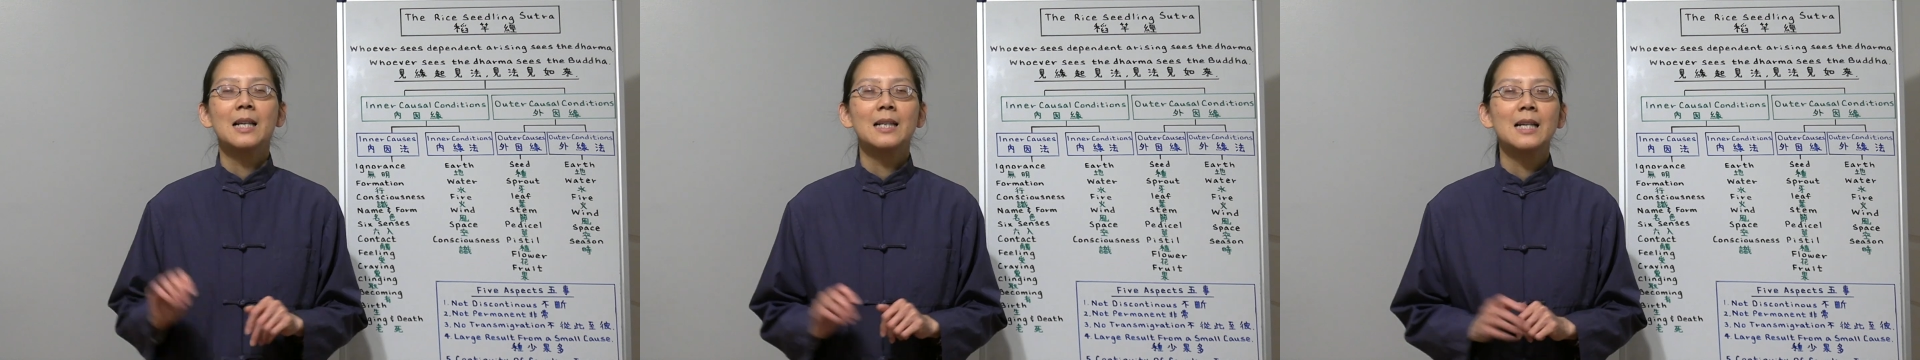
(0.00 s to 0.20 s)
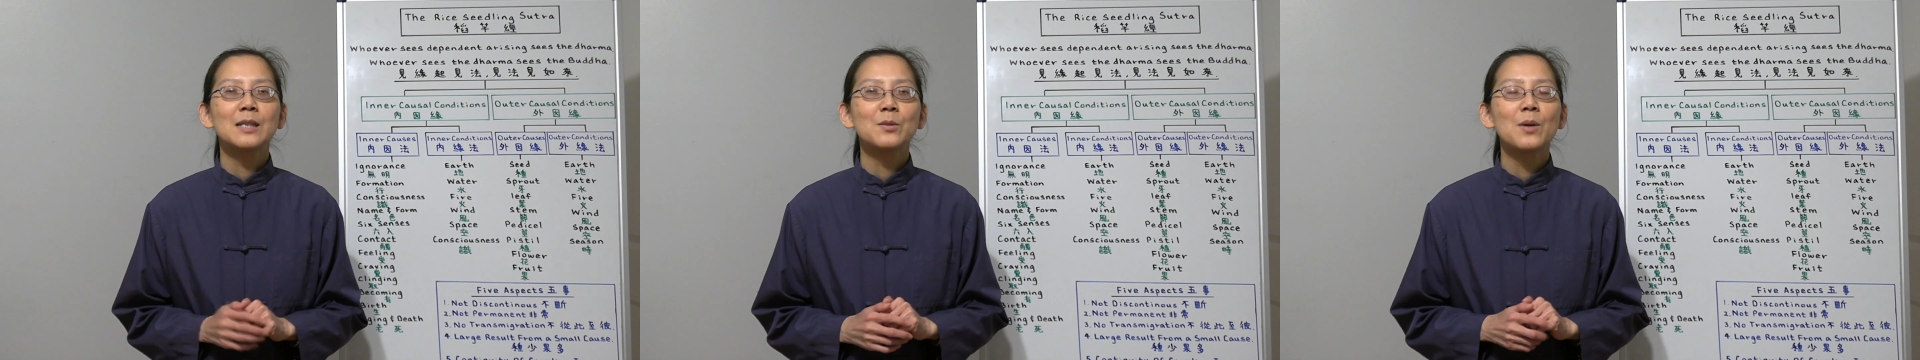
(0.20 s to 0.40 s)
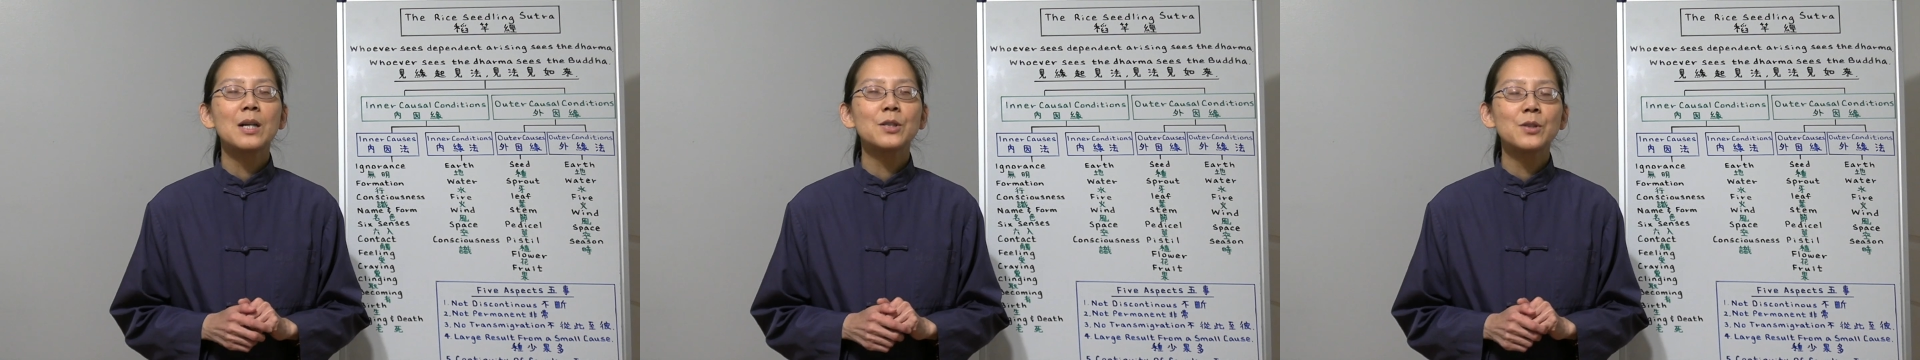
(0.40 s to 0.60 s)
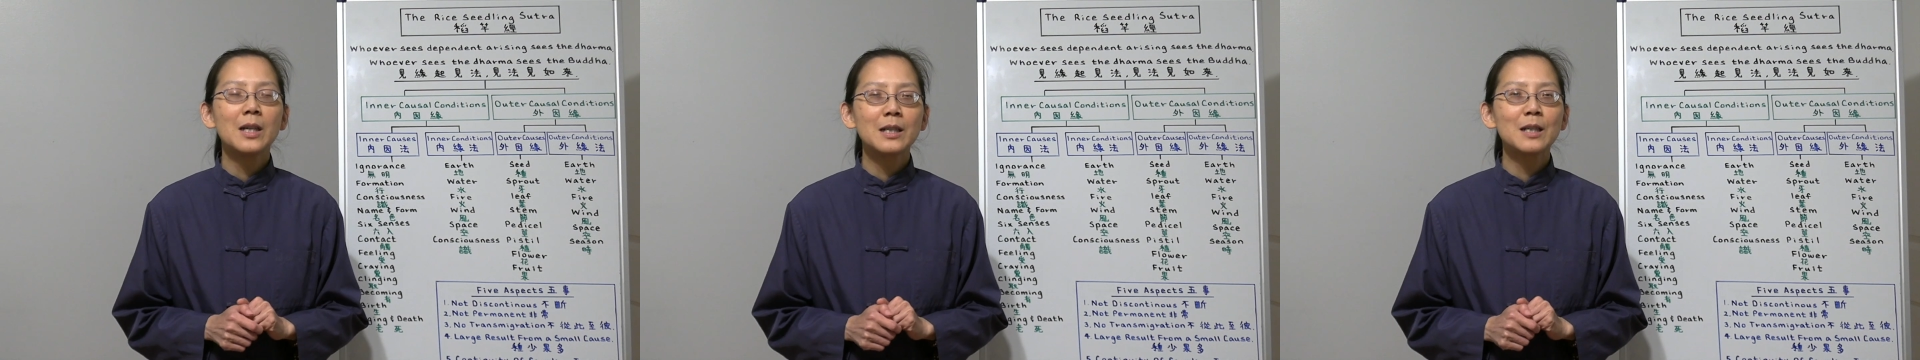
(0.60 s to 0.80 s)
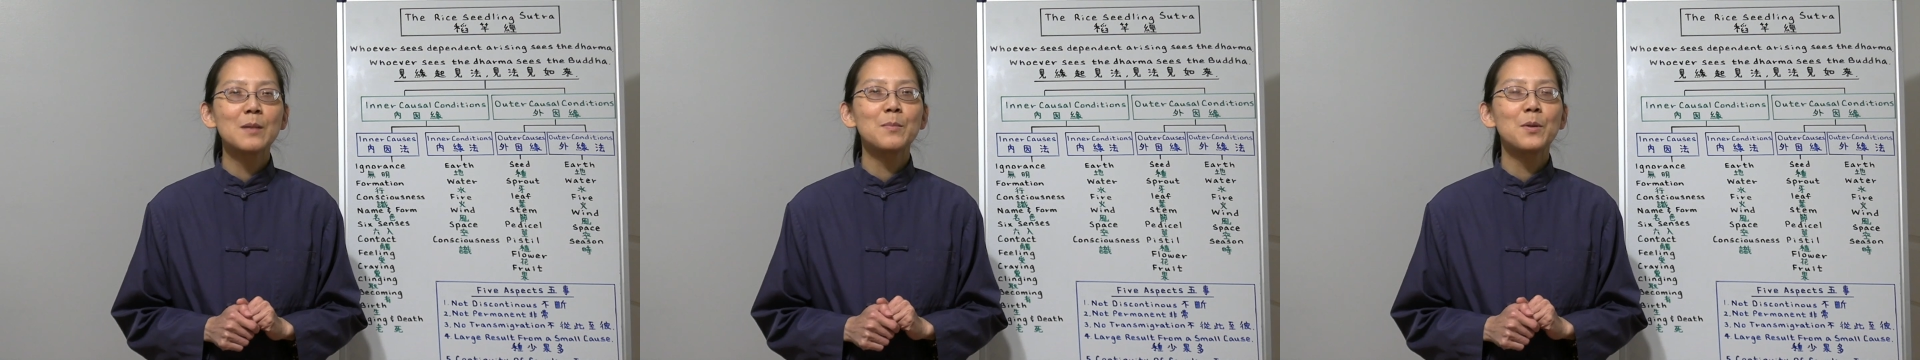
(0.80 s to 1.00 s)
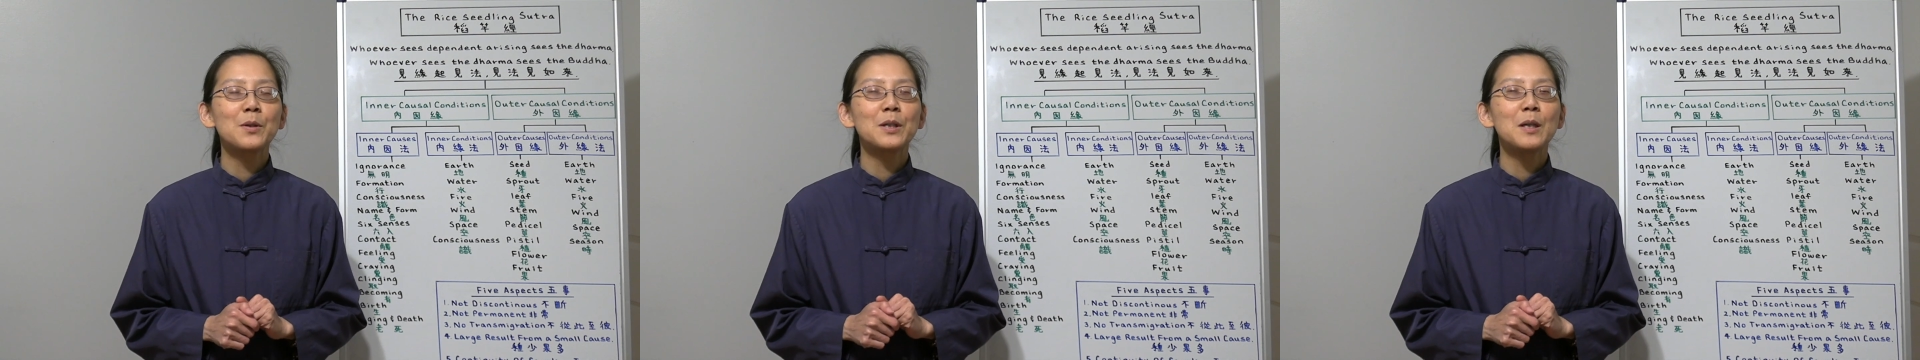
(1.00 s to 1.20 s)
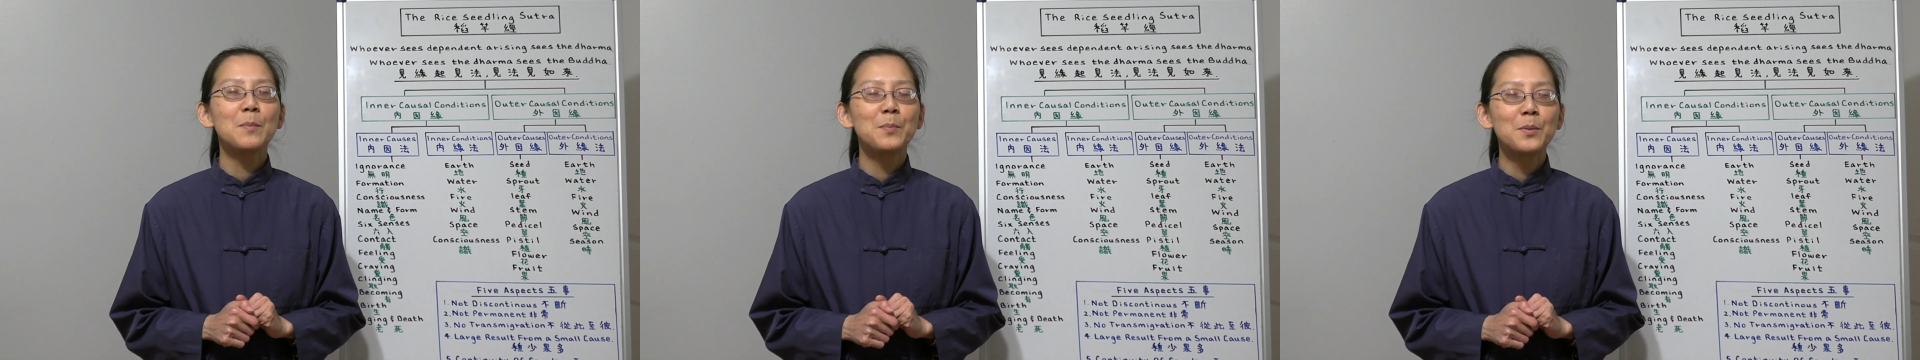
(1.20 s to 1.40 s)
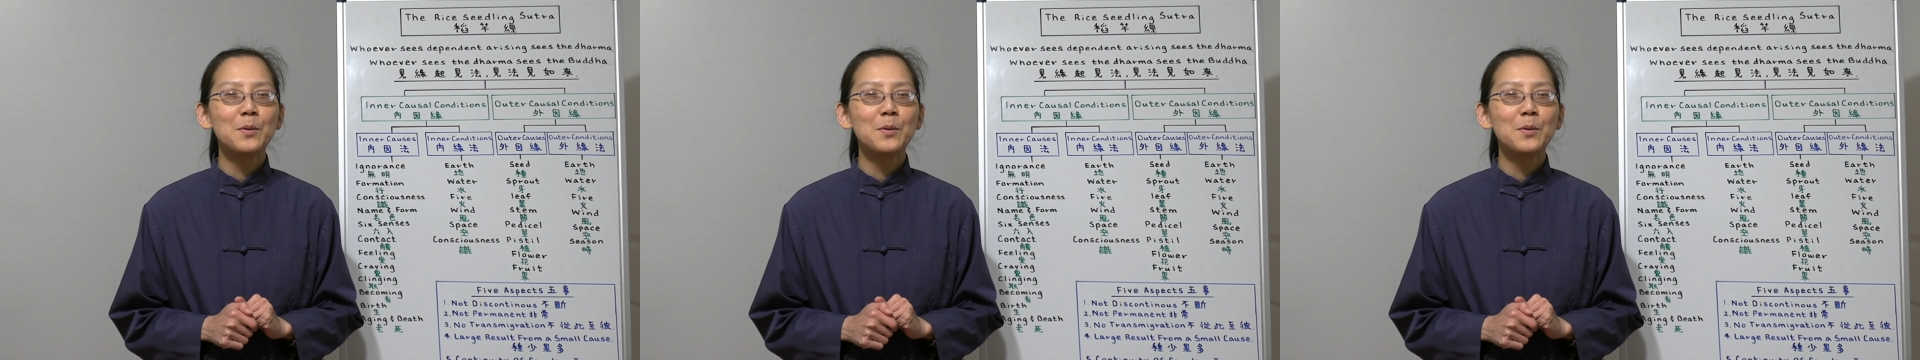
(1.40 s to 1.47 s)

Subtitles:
That's why Shakyamuni